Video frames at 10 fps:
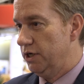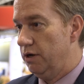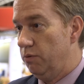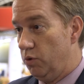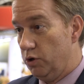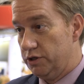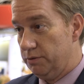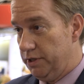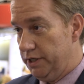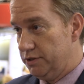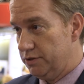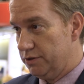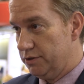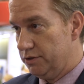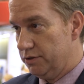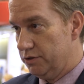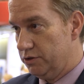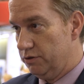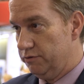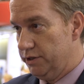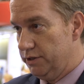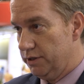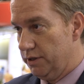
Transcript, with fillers: a water-based solvent